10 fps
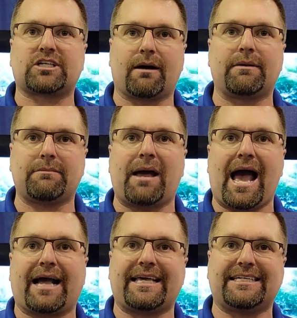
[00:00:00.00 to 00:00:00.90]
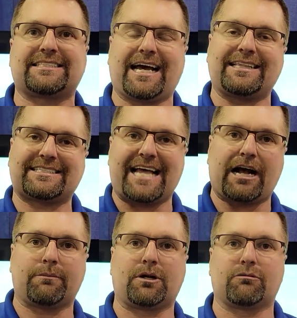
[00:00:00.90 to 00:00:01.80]
coming back inside the
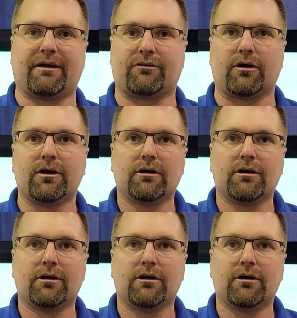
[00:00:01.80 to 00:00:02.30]
Sacramento River.